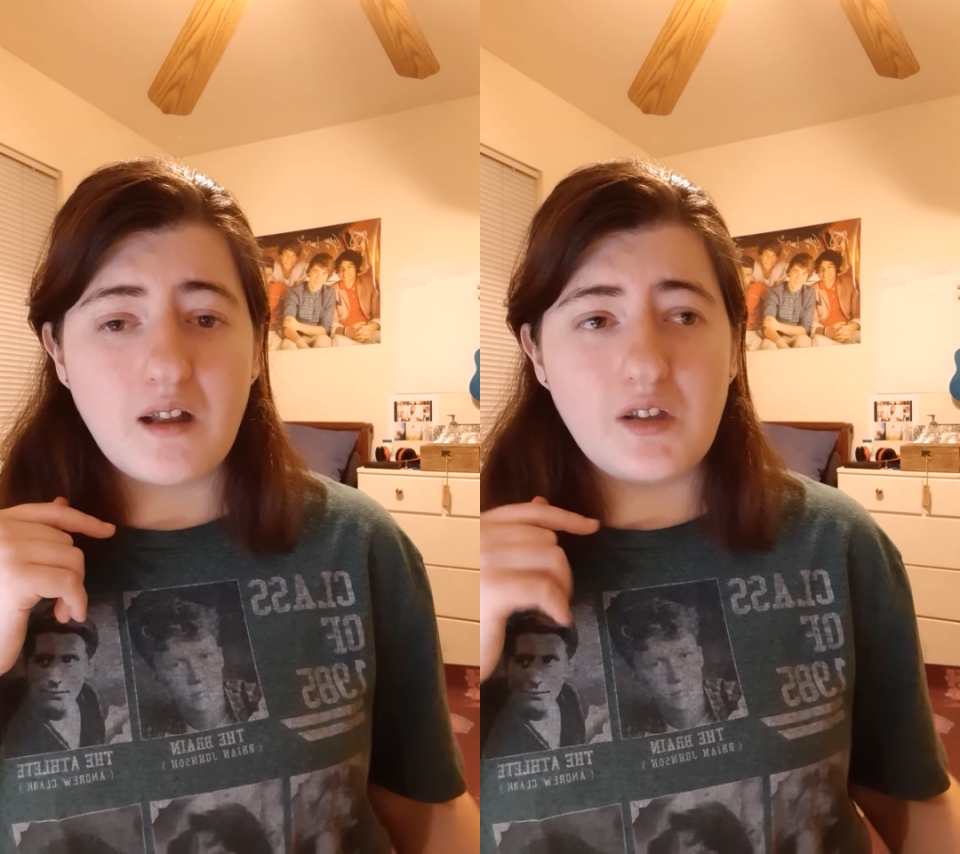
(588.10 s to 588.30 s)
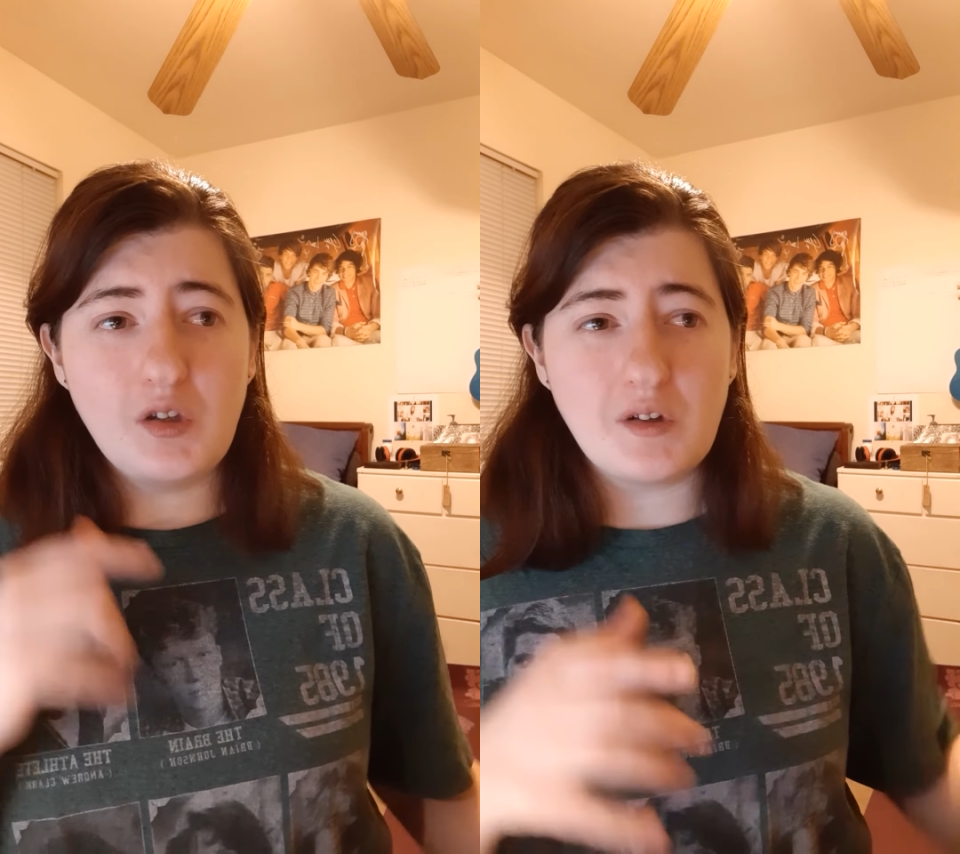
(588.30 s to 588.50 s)

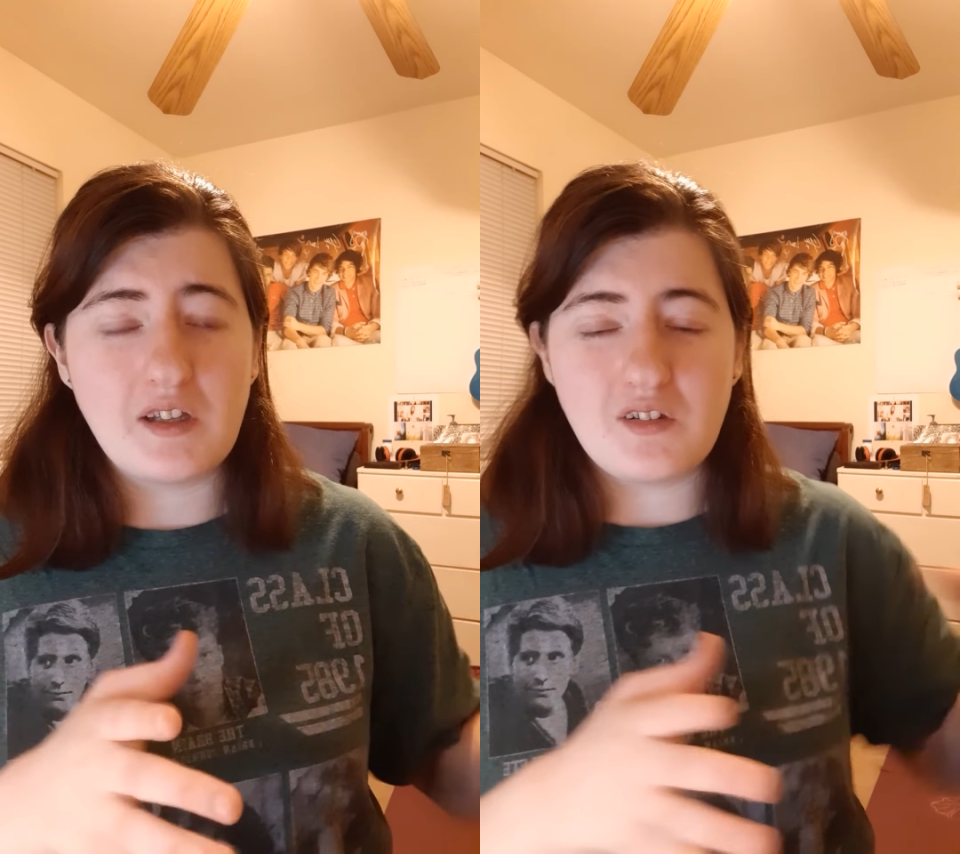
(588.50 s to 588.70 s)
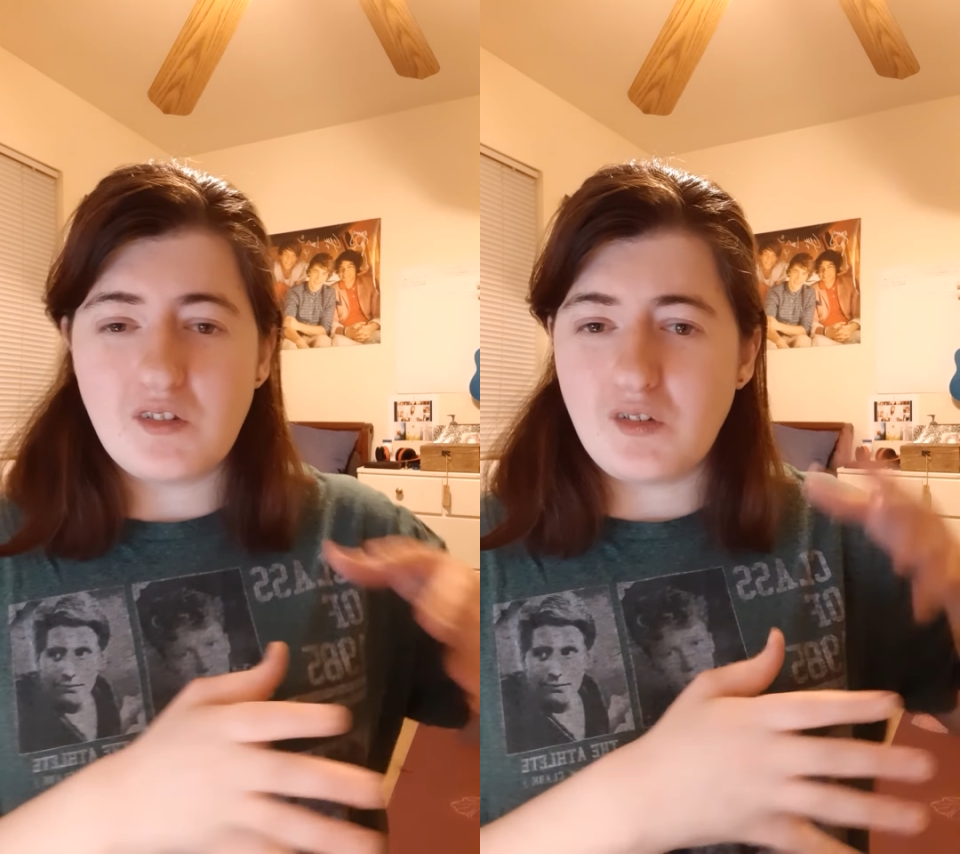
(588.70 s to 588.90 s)
you
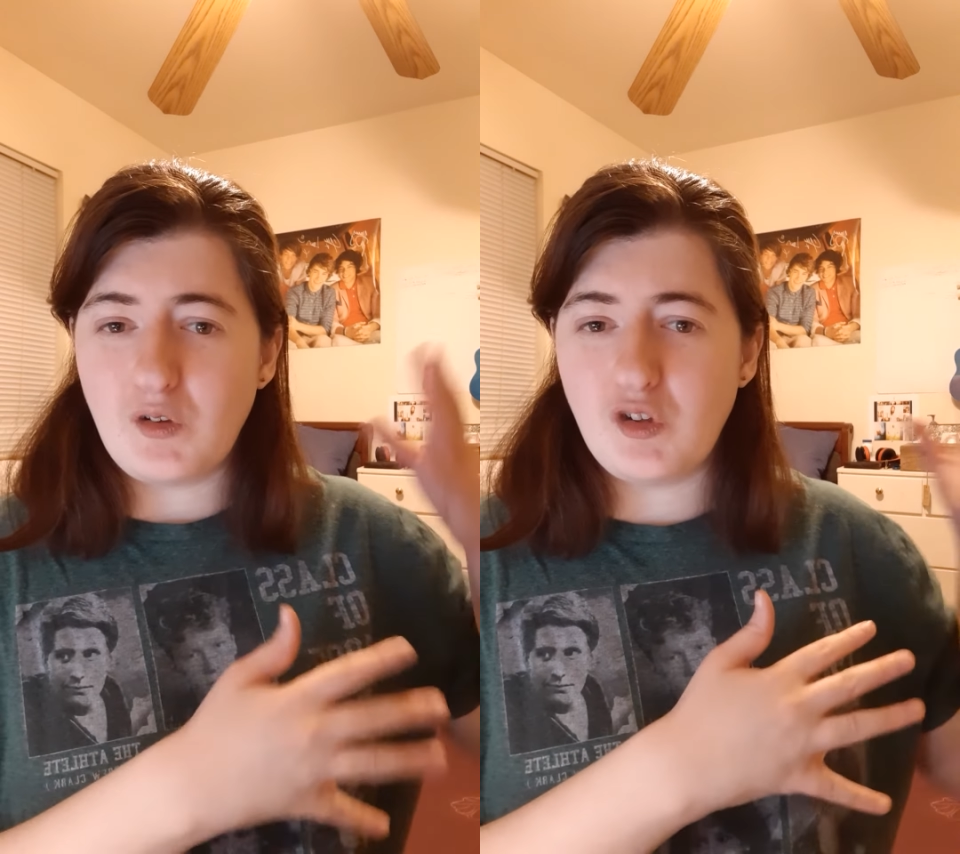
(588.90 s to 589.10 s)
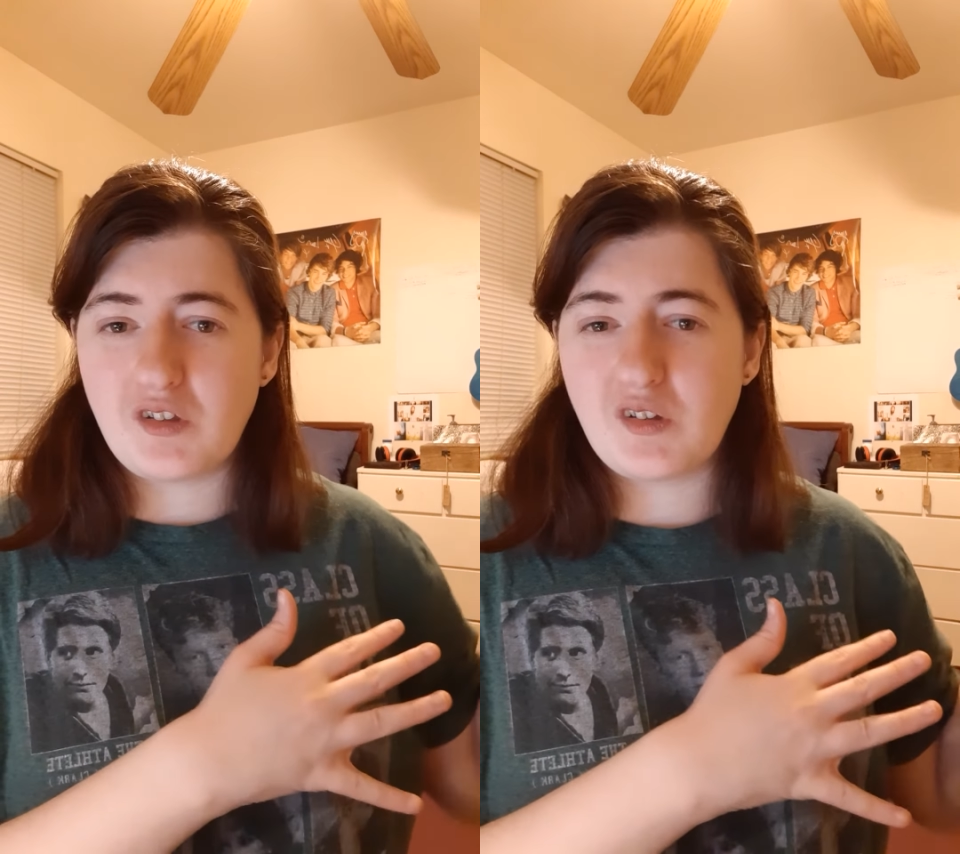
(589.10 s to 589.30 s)
can
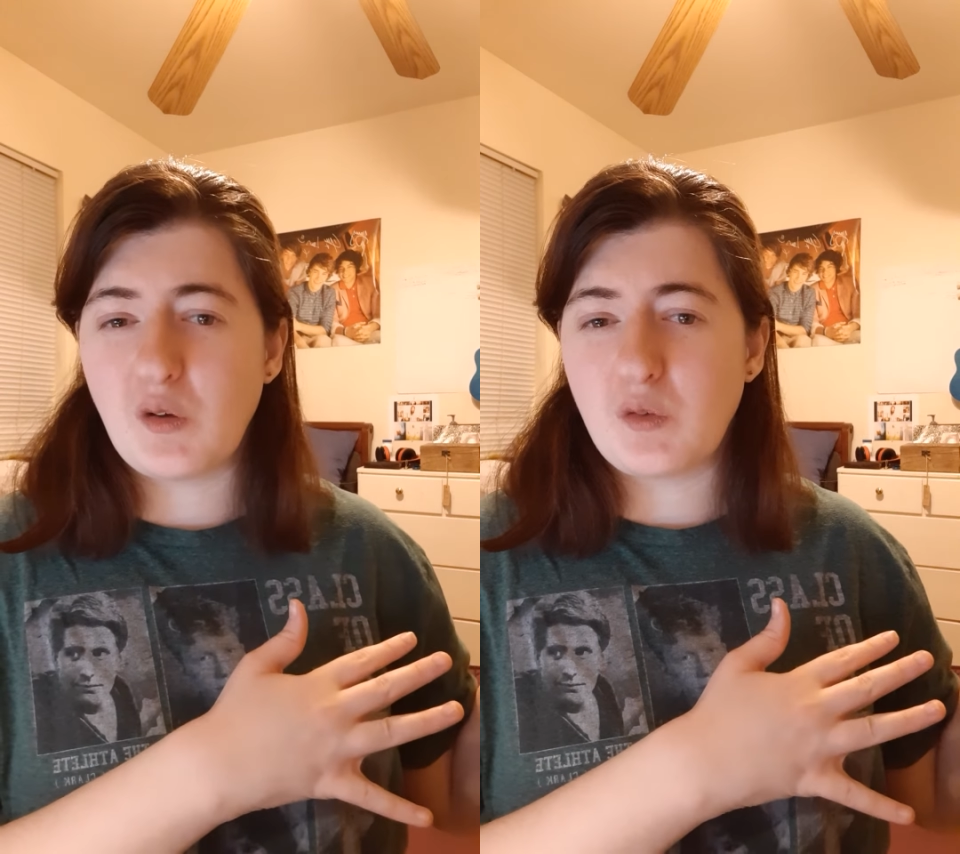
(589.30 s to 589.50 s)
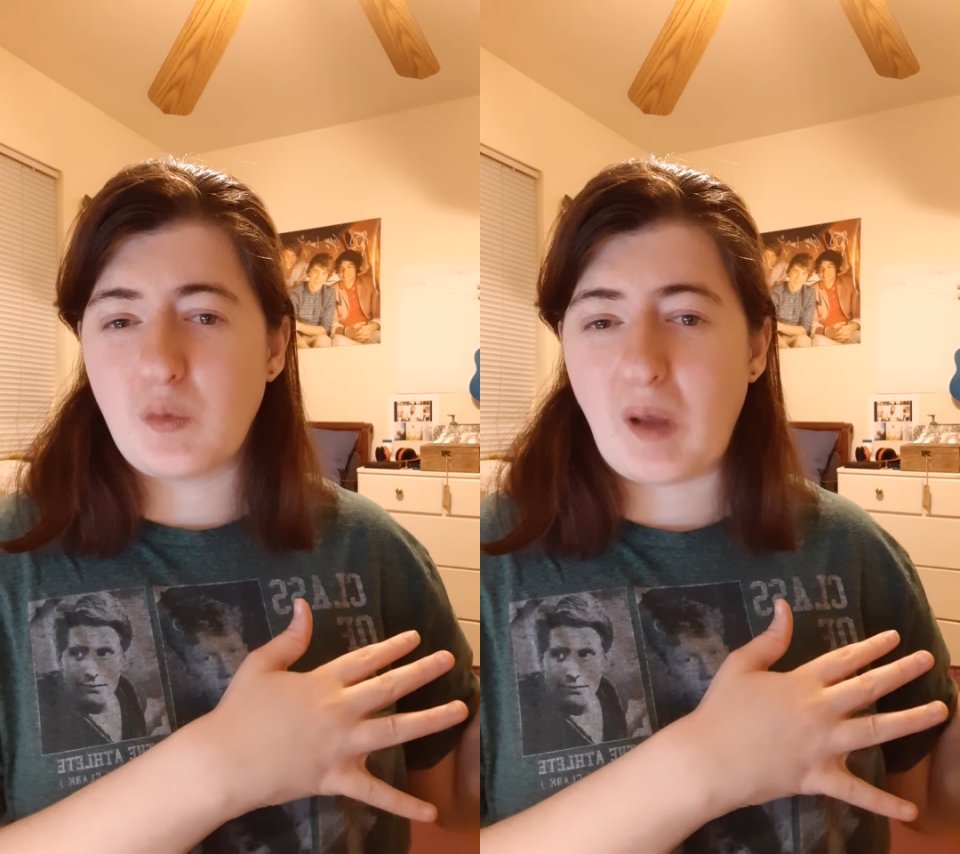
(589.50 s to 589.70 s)
just
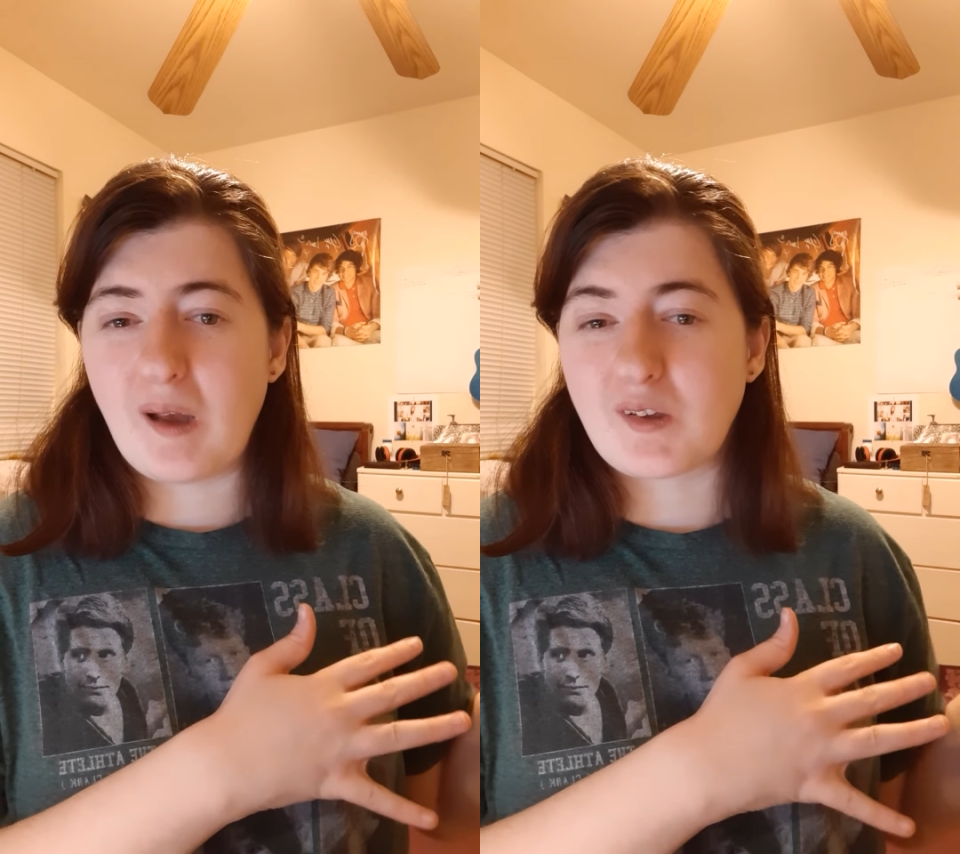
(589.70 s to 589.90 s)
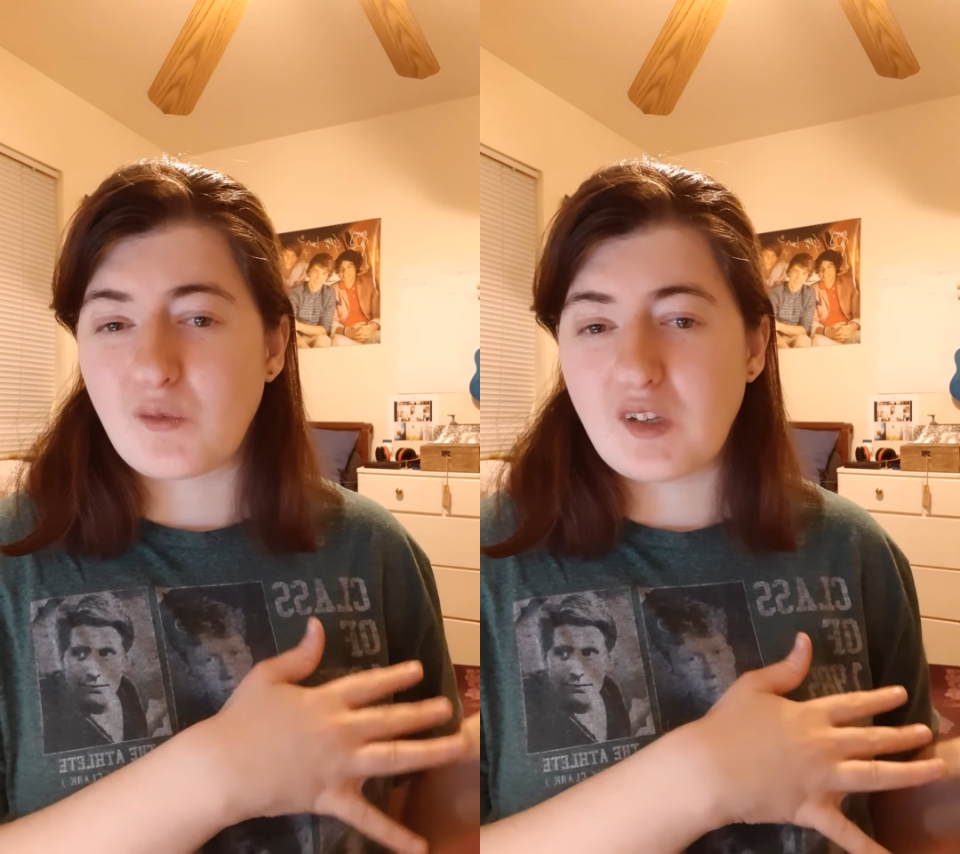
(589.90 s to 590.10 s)
go to past